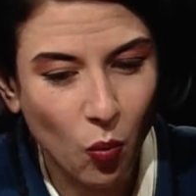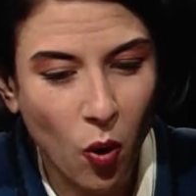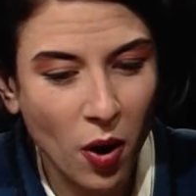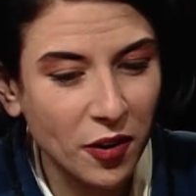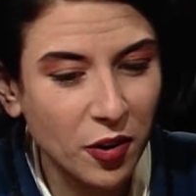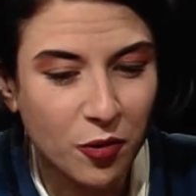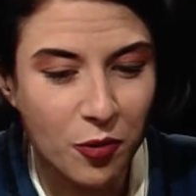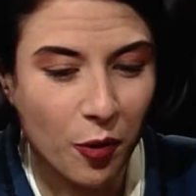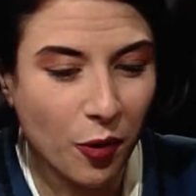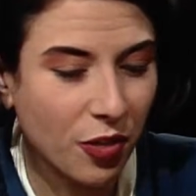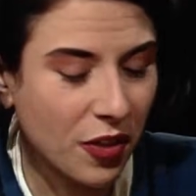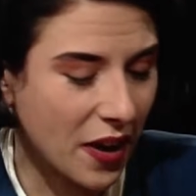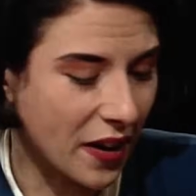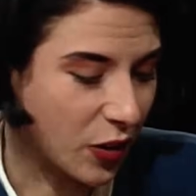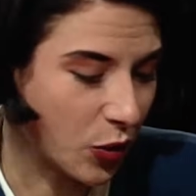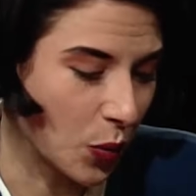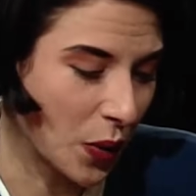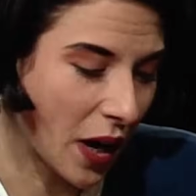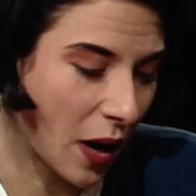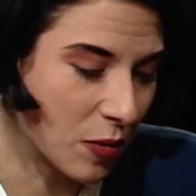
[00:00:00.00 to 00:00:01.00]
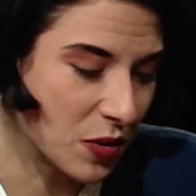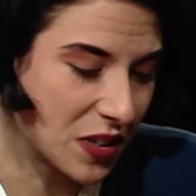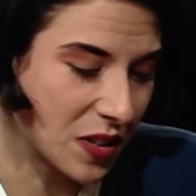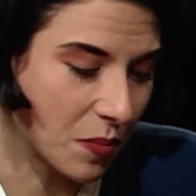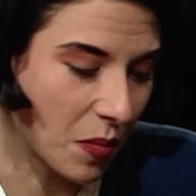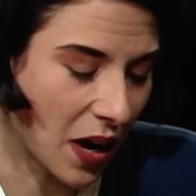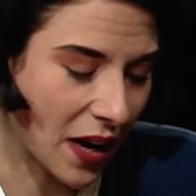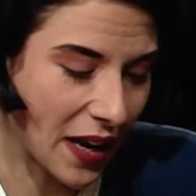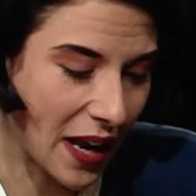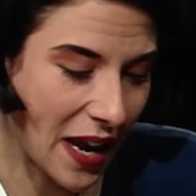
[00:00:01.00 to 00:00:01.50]
Wonderful things. When I
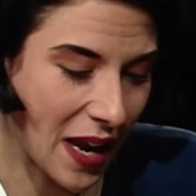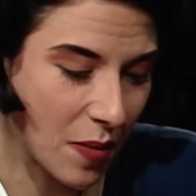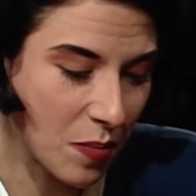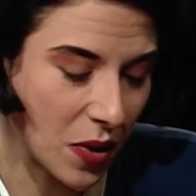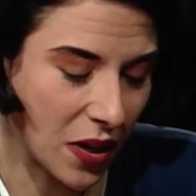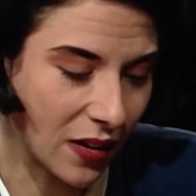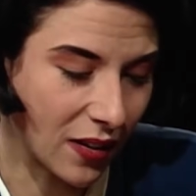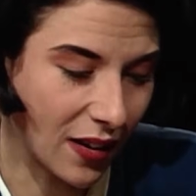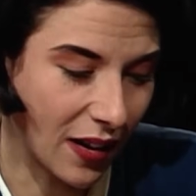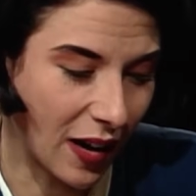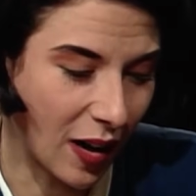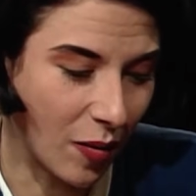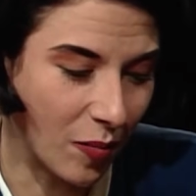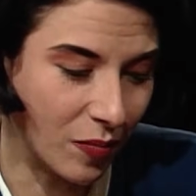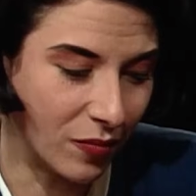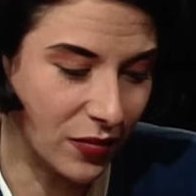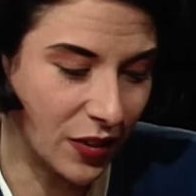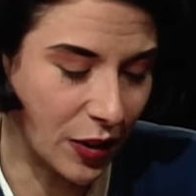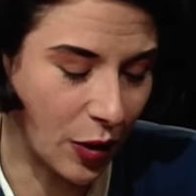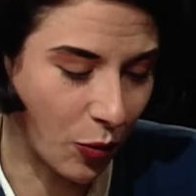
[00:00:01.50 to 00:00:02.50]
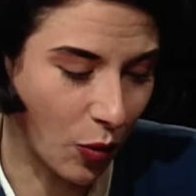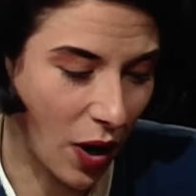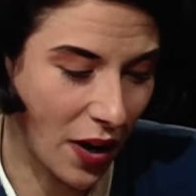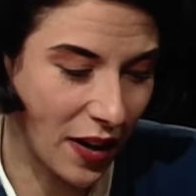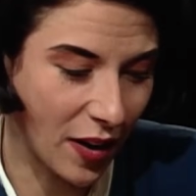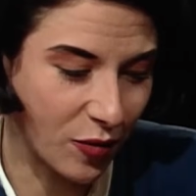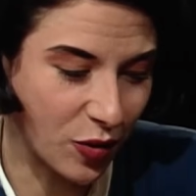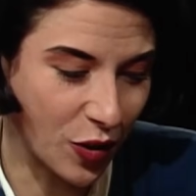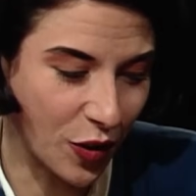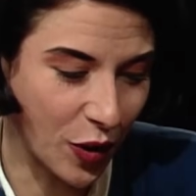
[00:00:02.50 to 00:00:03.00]
was in Miami, you know,
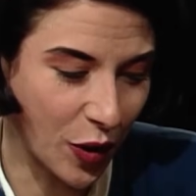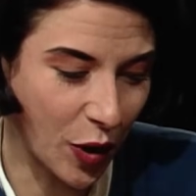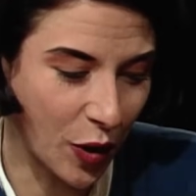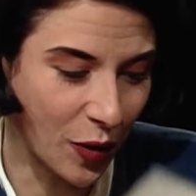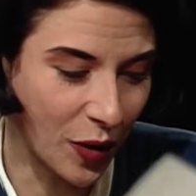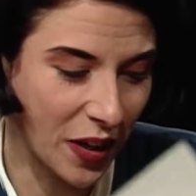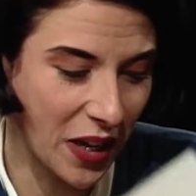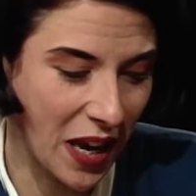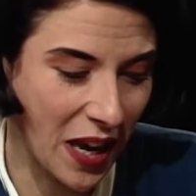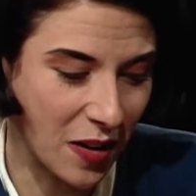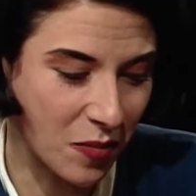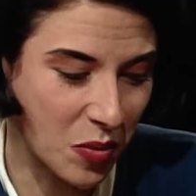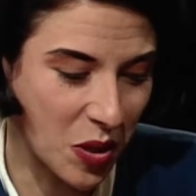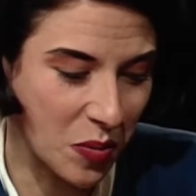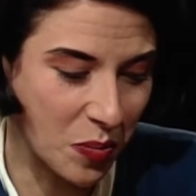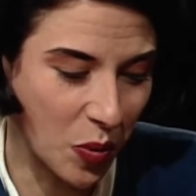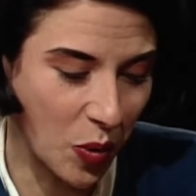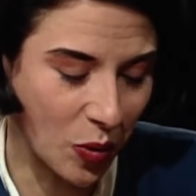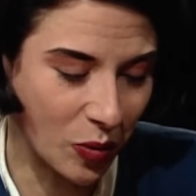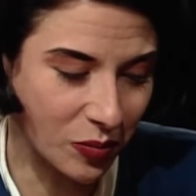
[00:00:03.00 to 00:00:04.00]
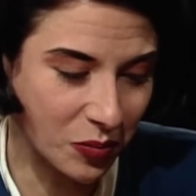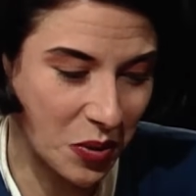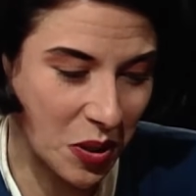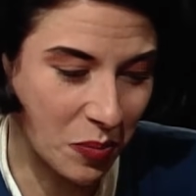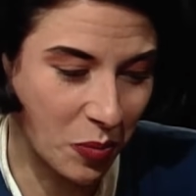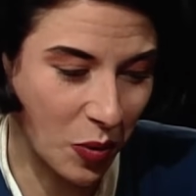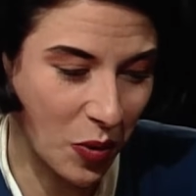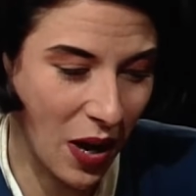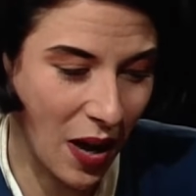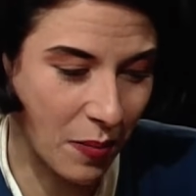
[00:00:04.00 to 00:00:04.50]
right after the hurricane, people
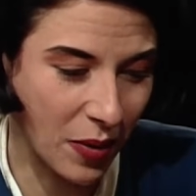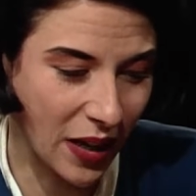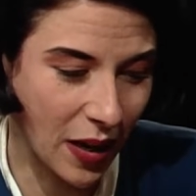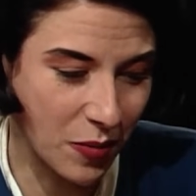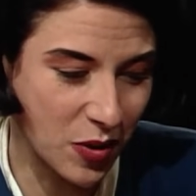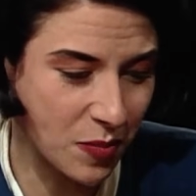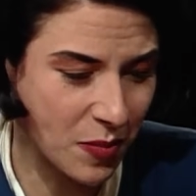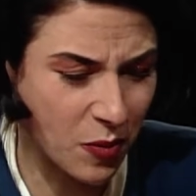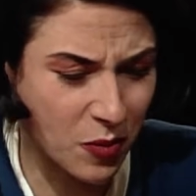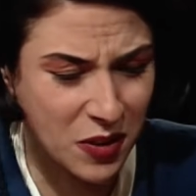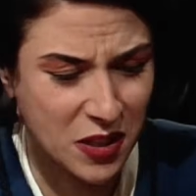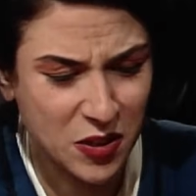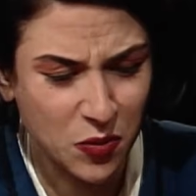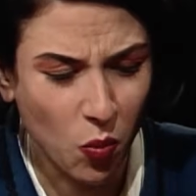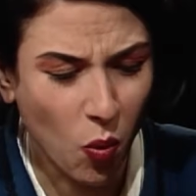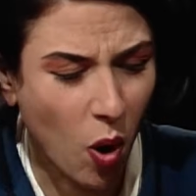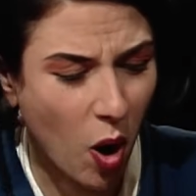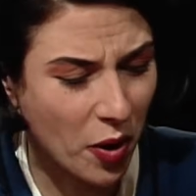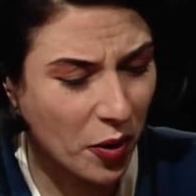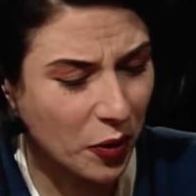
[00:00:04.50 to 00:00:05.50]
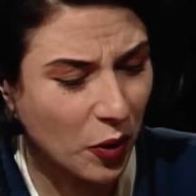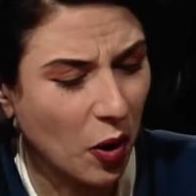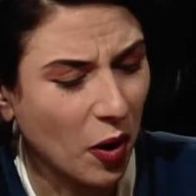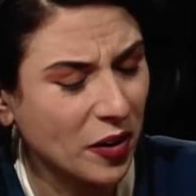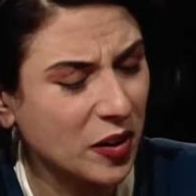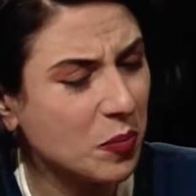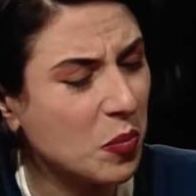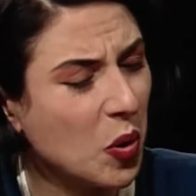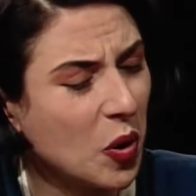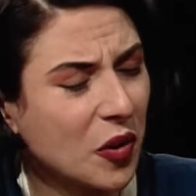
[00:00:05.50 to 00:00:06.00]
coming up to me with these
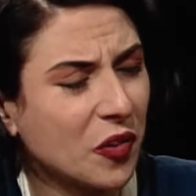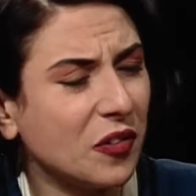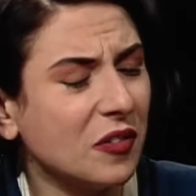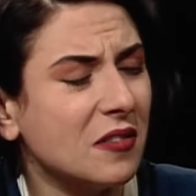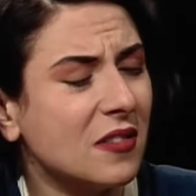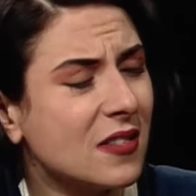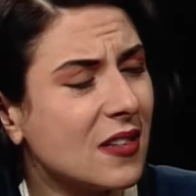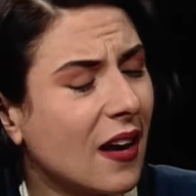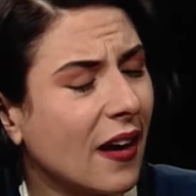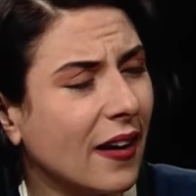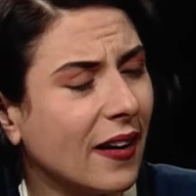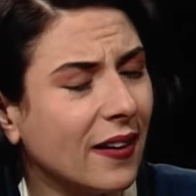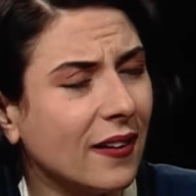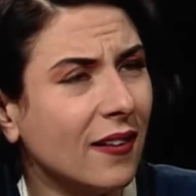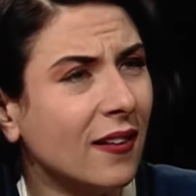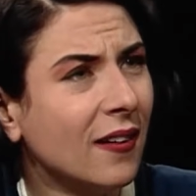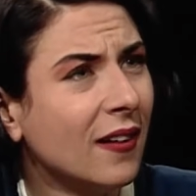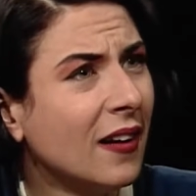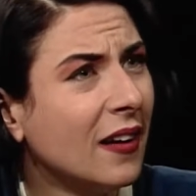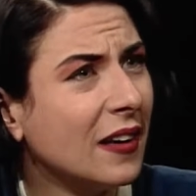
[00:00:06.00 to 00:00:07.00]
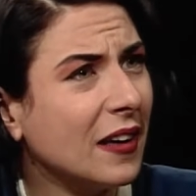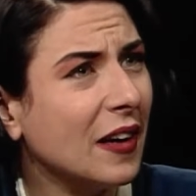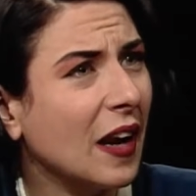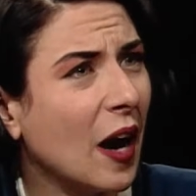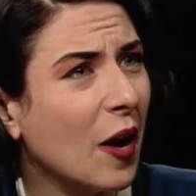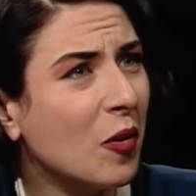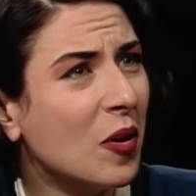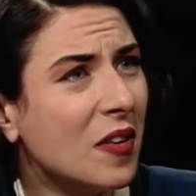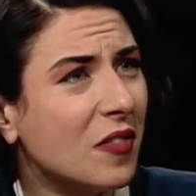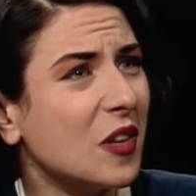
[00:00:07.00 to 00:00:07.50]
waterlogged books and saying, you
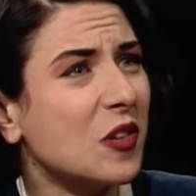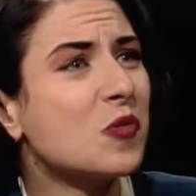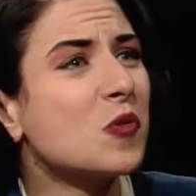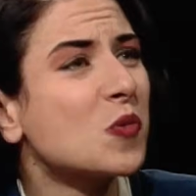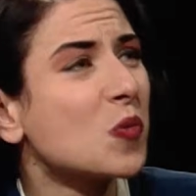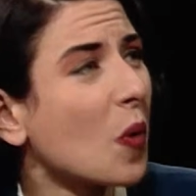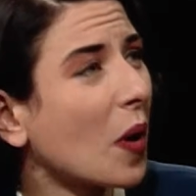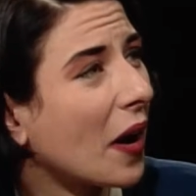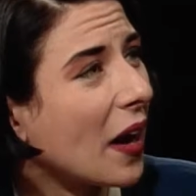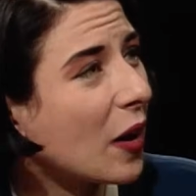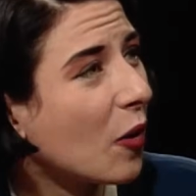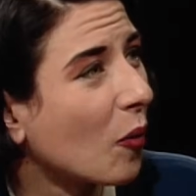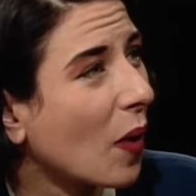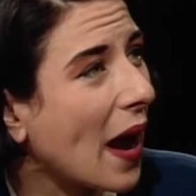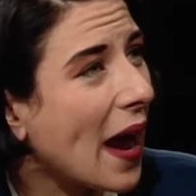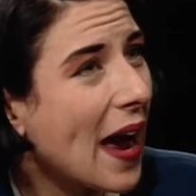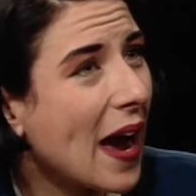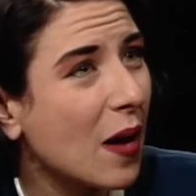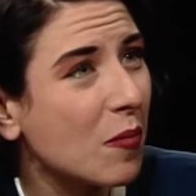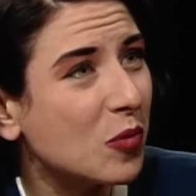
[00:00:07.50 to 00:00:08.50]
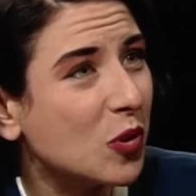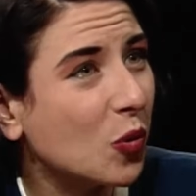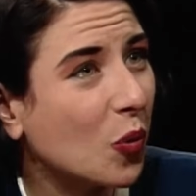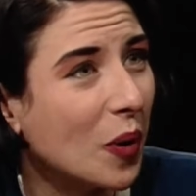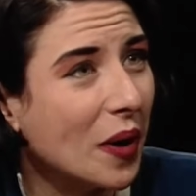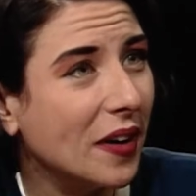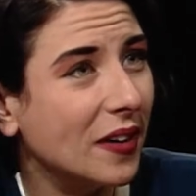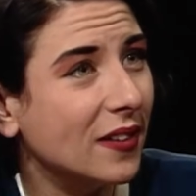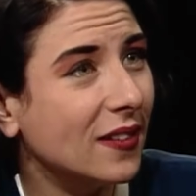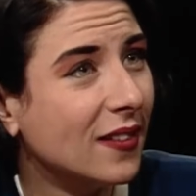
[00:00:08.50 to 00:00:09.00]
know, this is what I grabbed
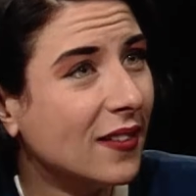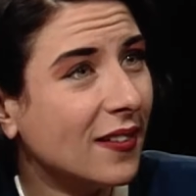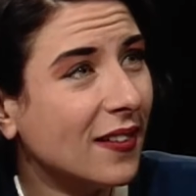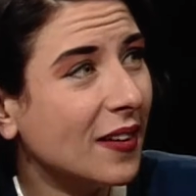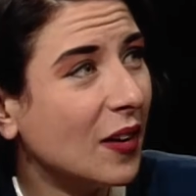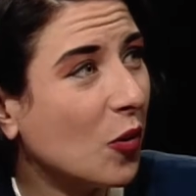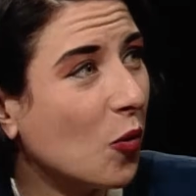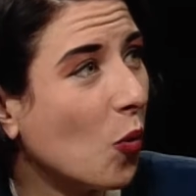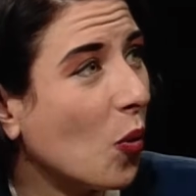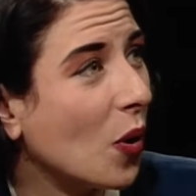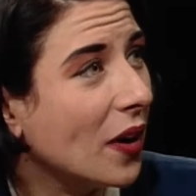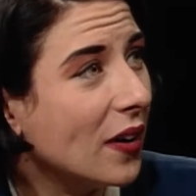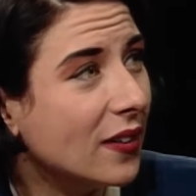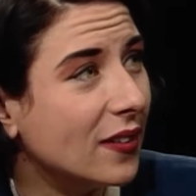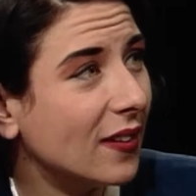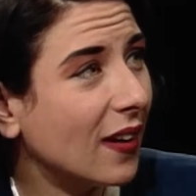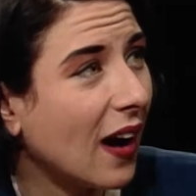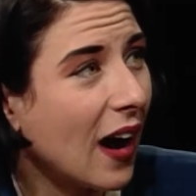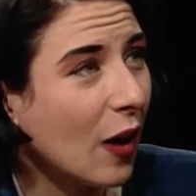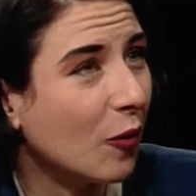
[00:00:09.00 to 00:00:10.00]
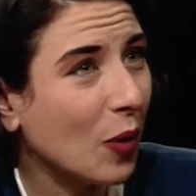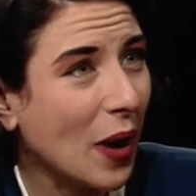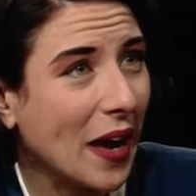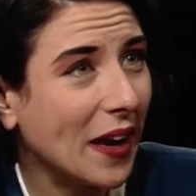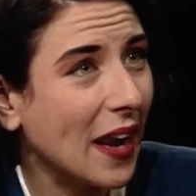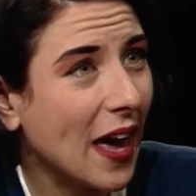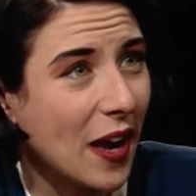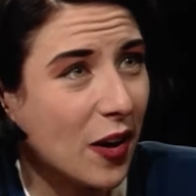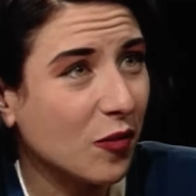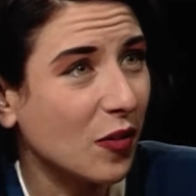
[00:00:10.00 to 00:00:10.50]
when I
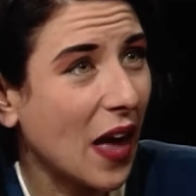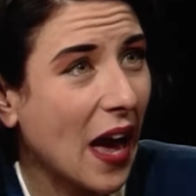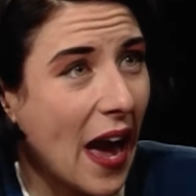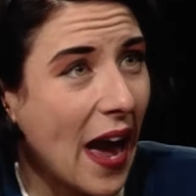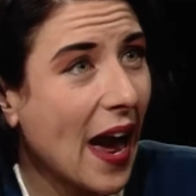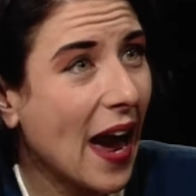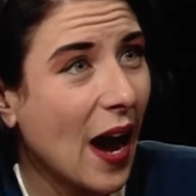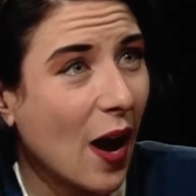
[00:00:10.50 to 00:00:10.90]
ran out of the house.